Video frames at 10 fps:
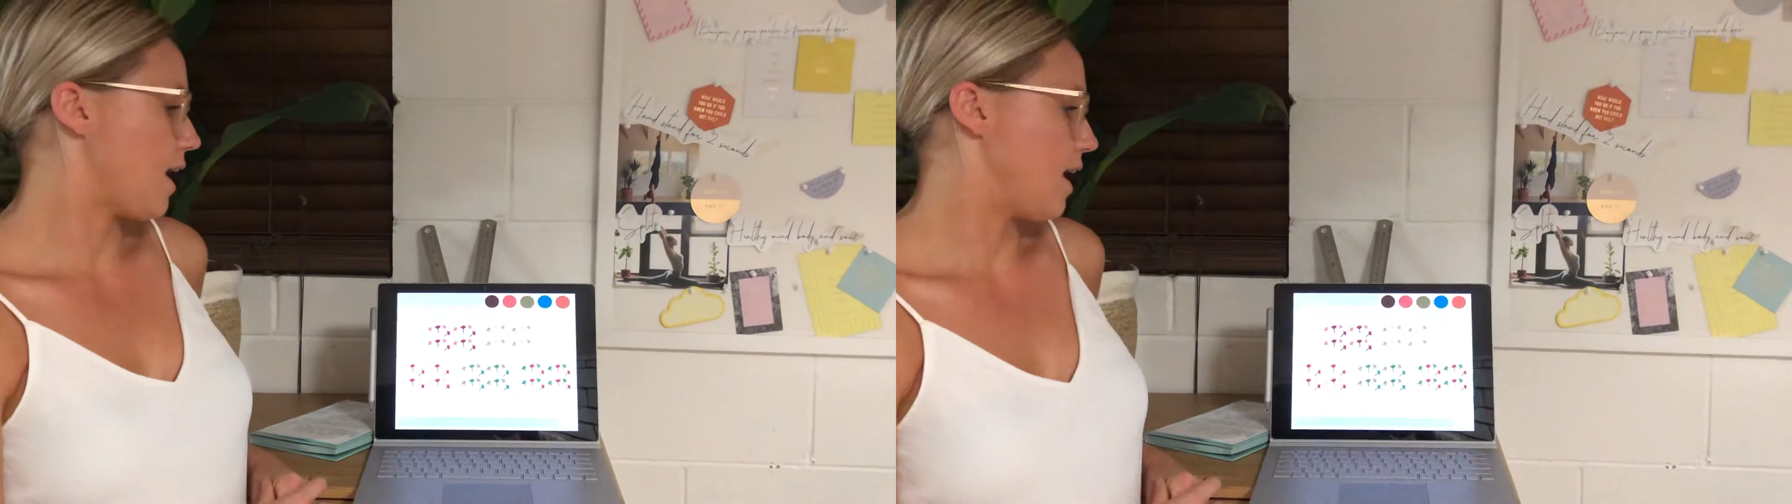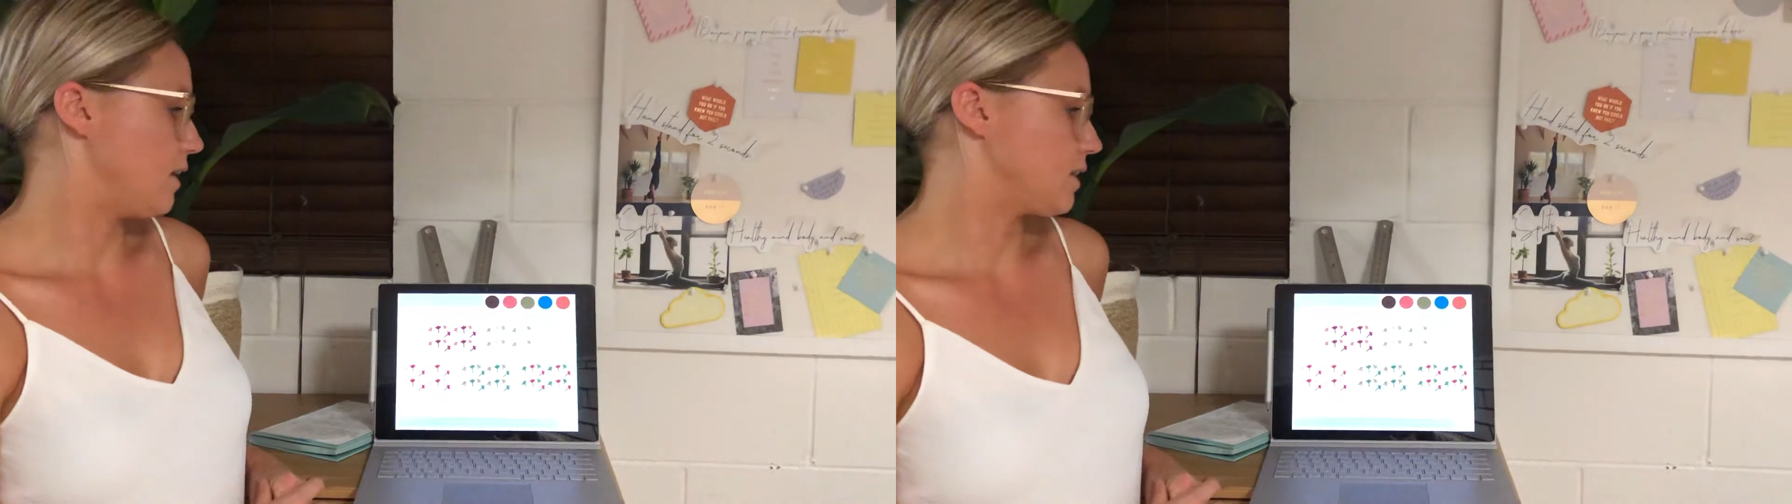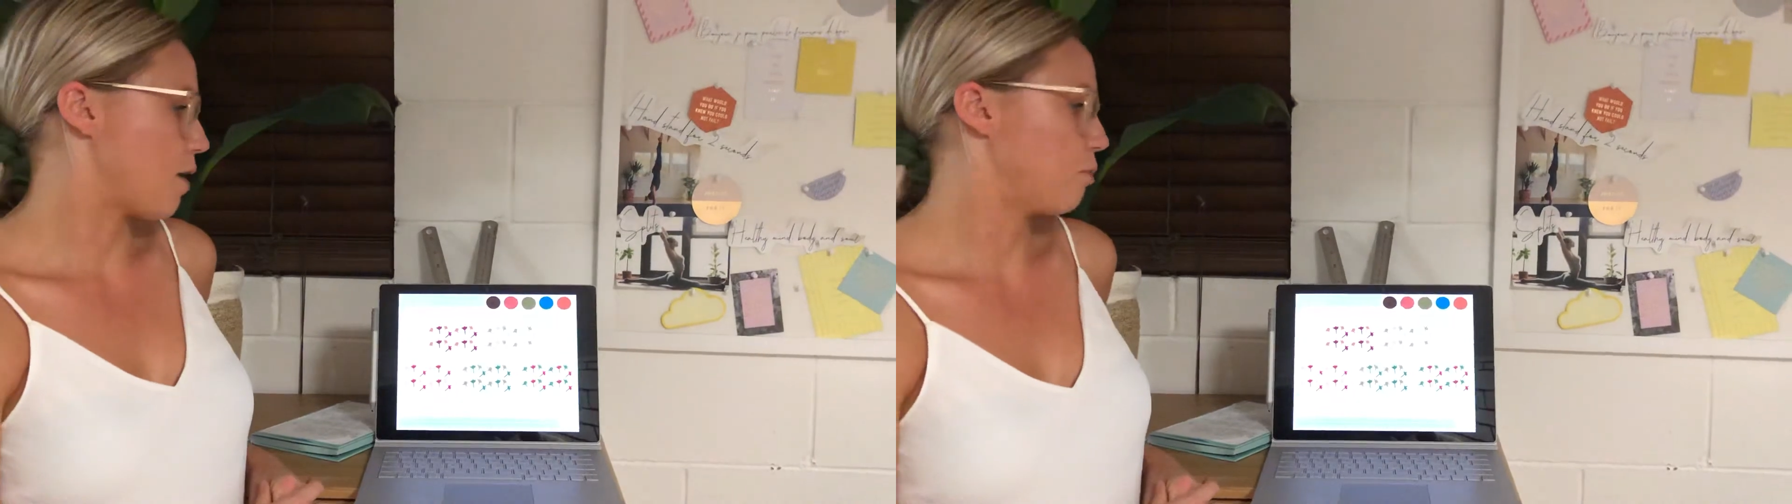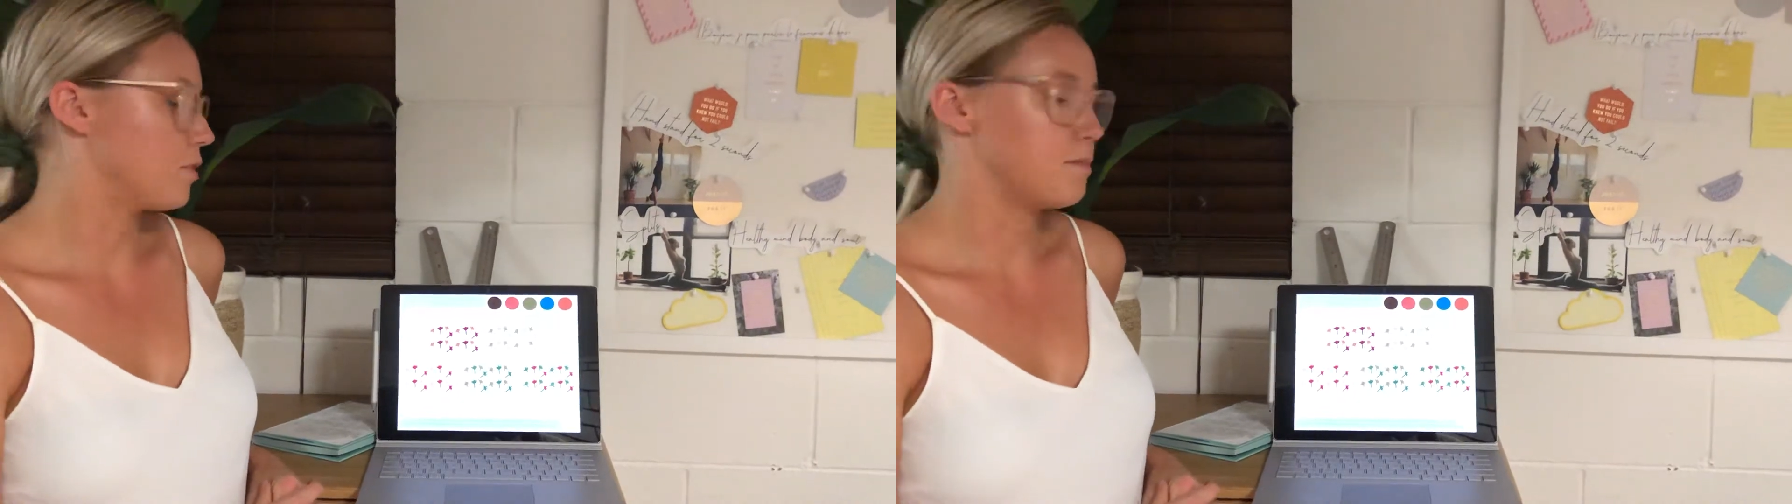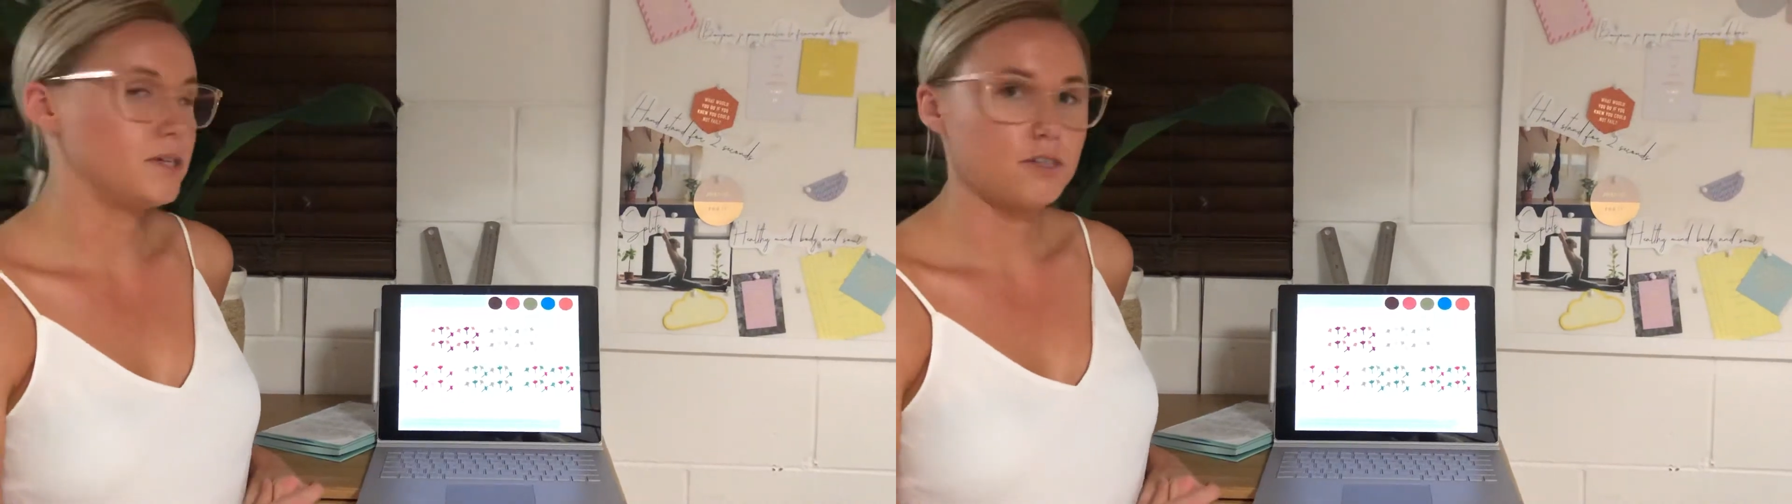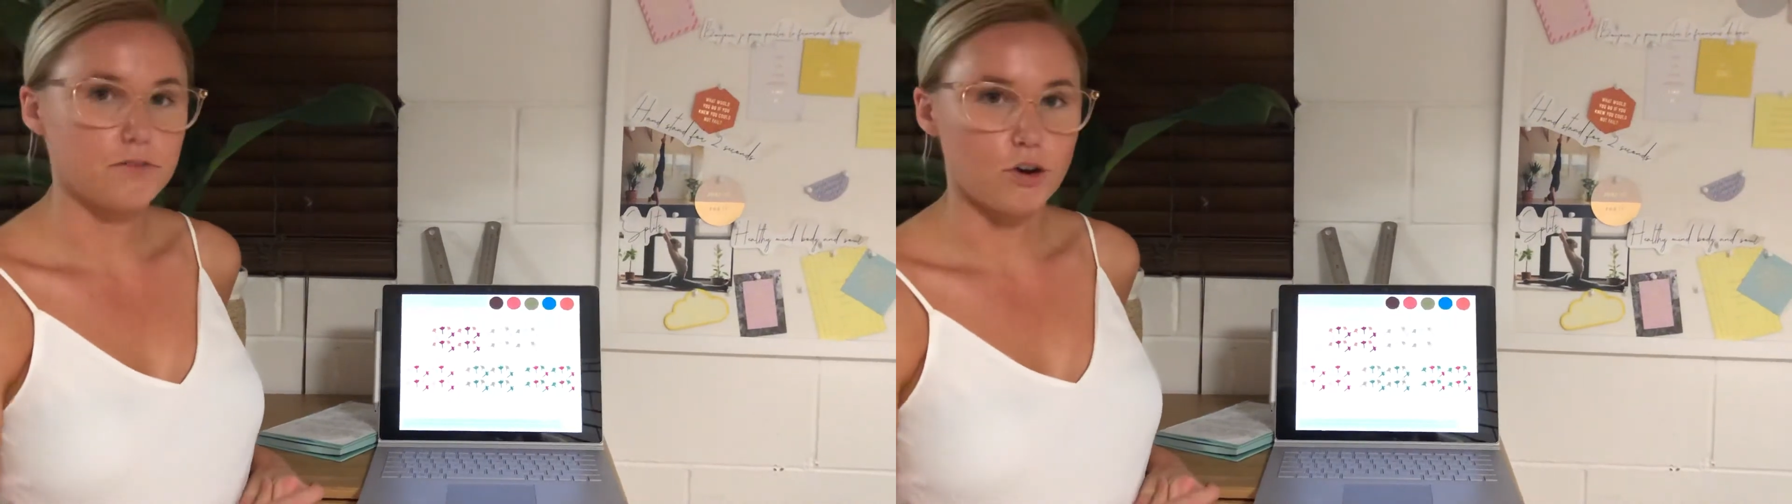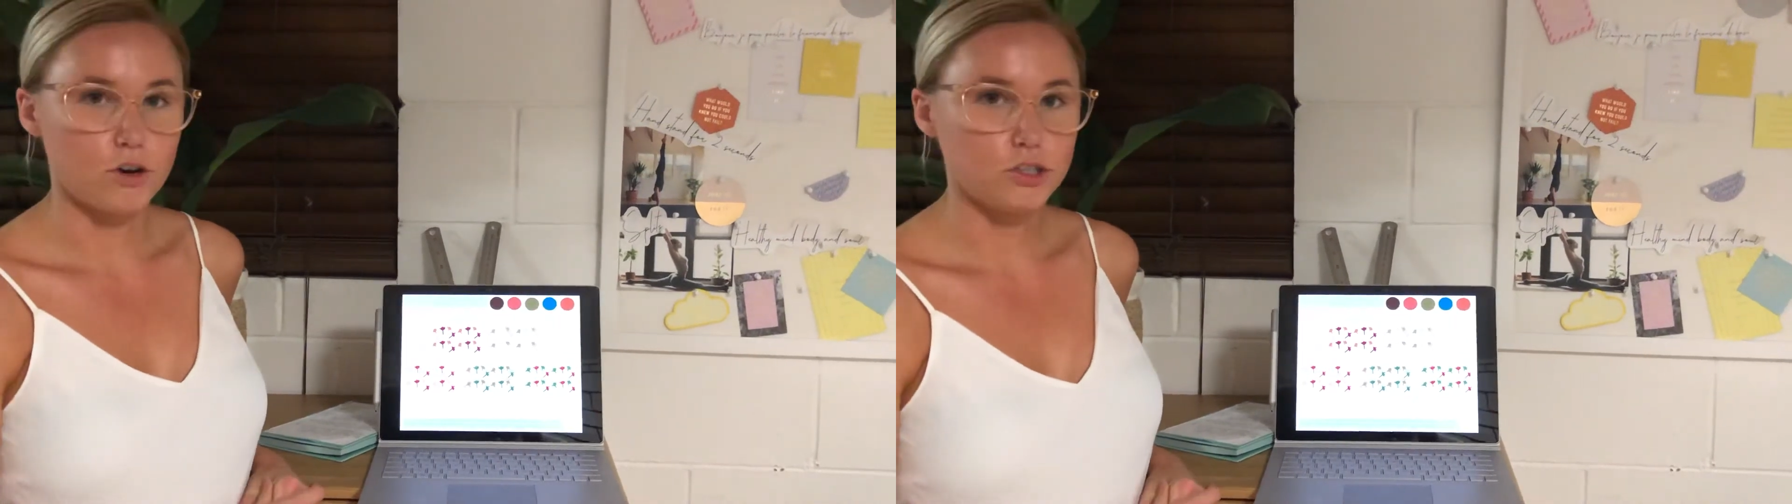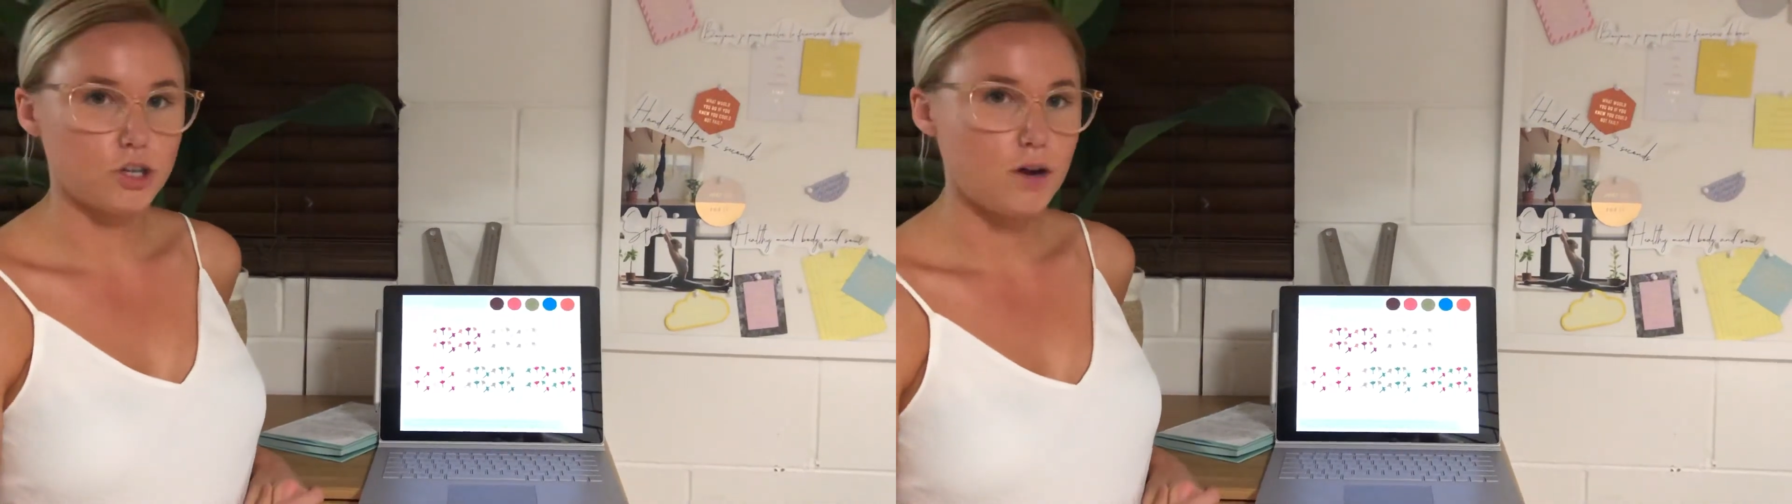and I put them into
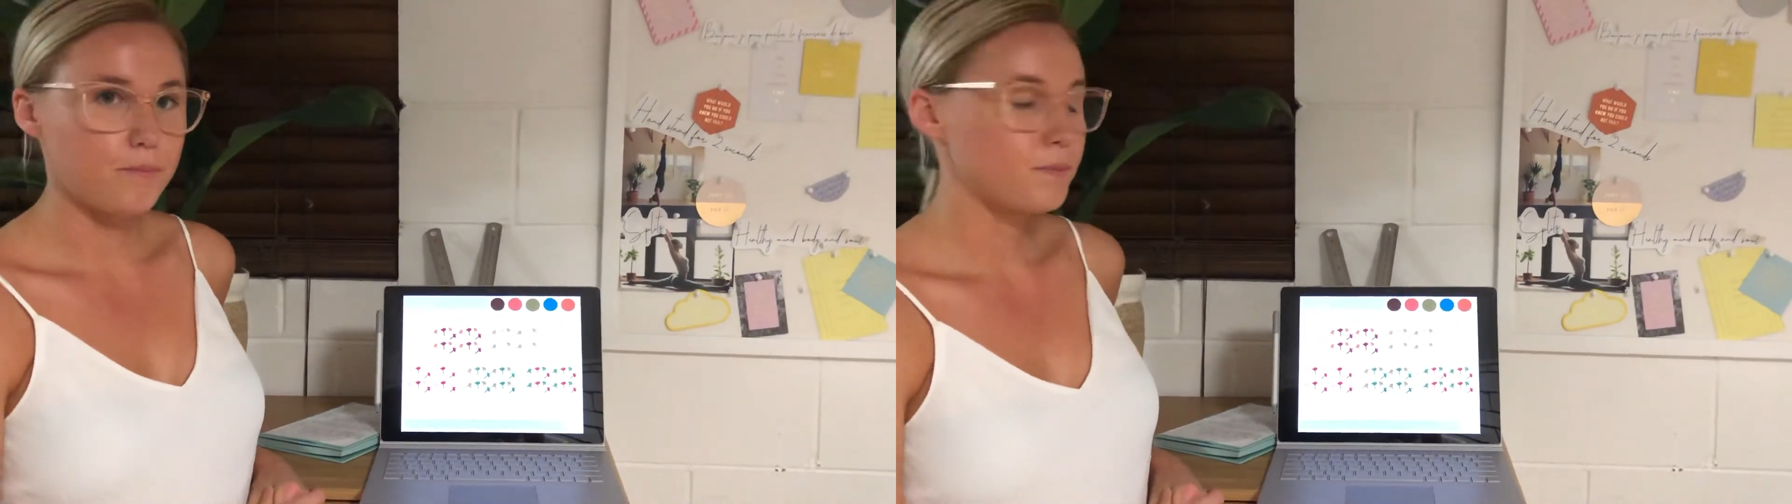Photoshop